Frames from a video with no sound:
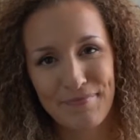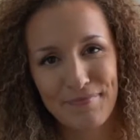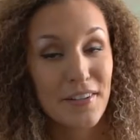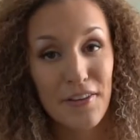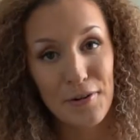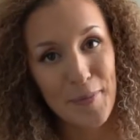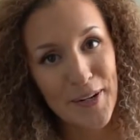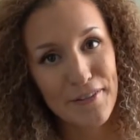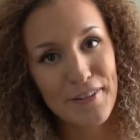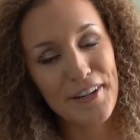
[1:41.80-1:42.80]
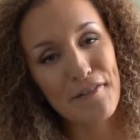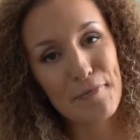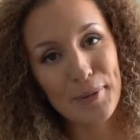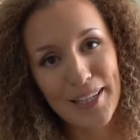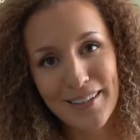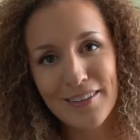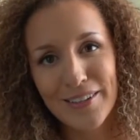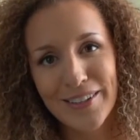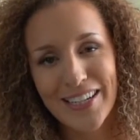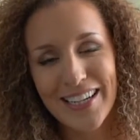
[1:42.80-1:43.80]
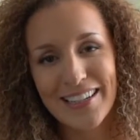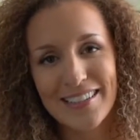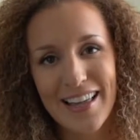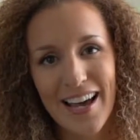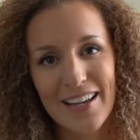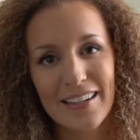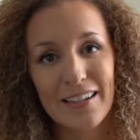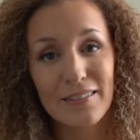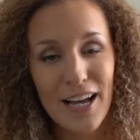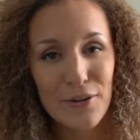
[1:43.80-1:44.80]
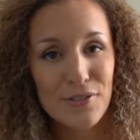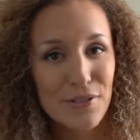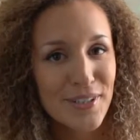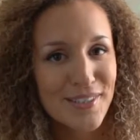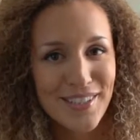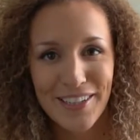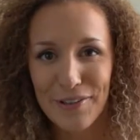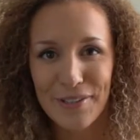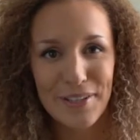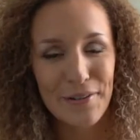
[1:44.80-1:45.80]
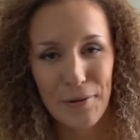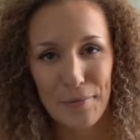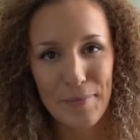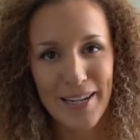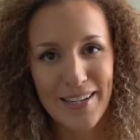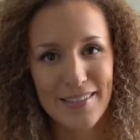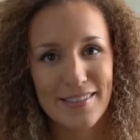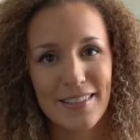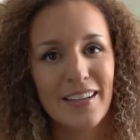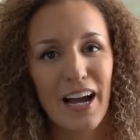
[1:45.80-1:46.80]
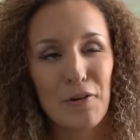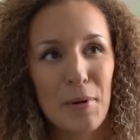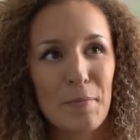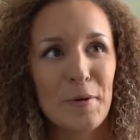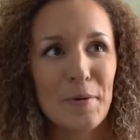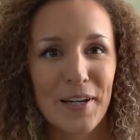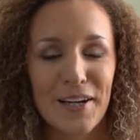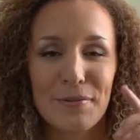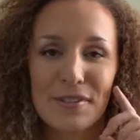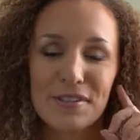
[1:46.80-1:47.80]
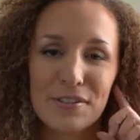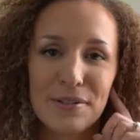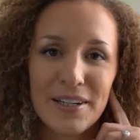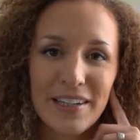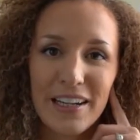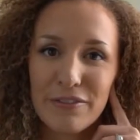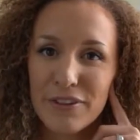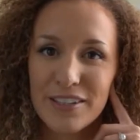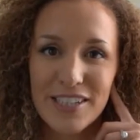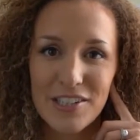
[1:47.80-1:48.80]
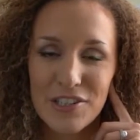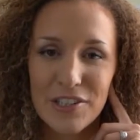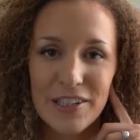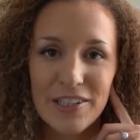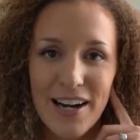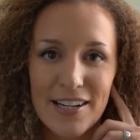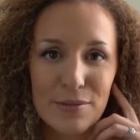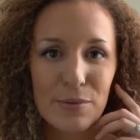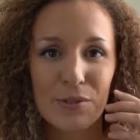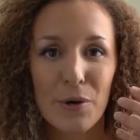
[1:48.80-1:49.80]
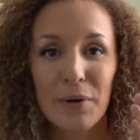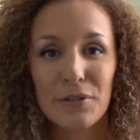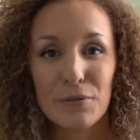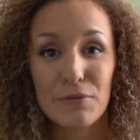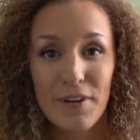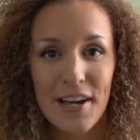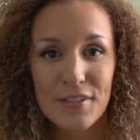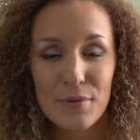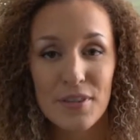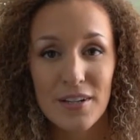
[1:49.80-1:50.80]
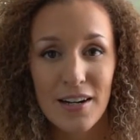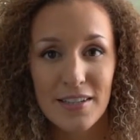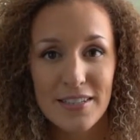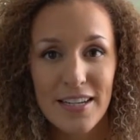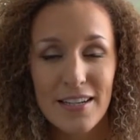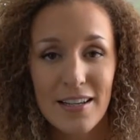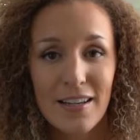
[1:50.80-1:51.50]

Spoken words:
Another benefit of blended learning is that it allows students to go at their own pace. I remember when I was a student, if a teacher in class was going too fast with the content,